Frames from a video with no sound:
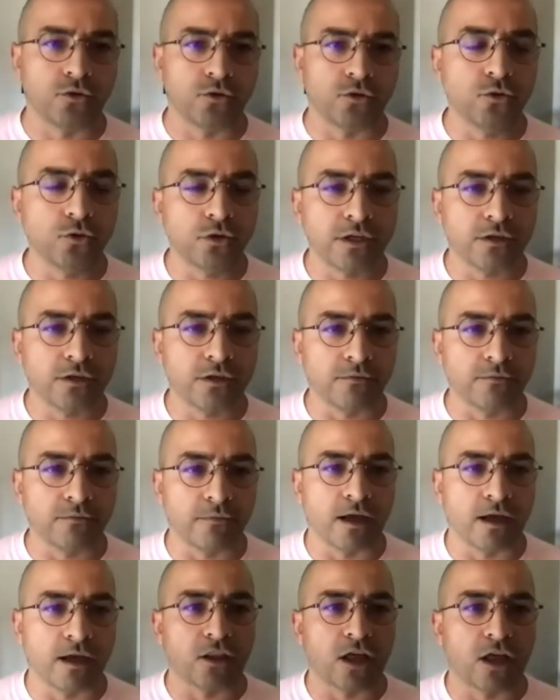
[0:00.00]
You
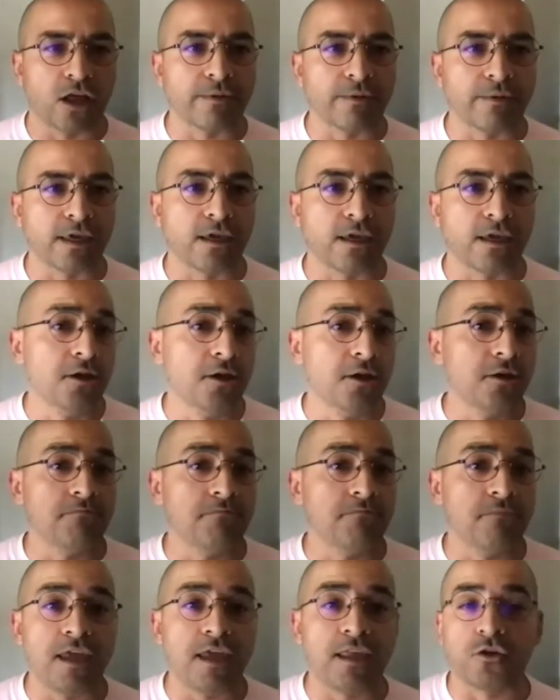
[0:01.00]
can lobby
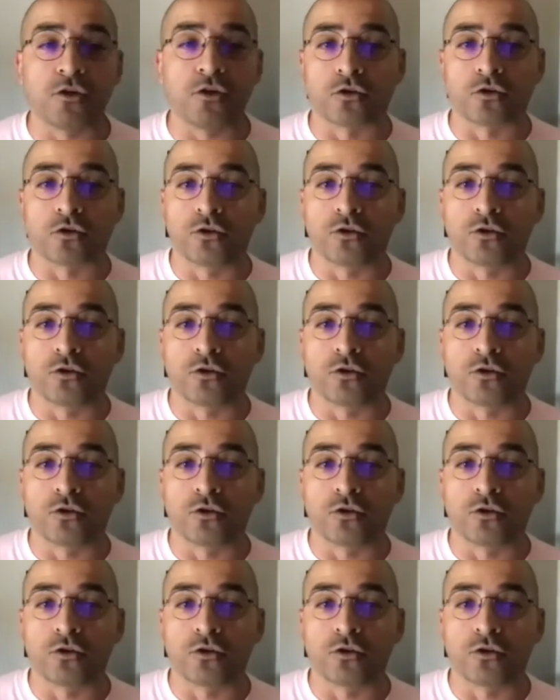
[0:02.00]
at your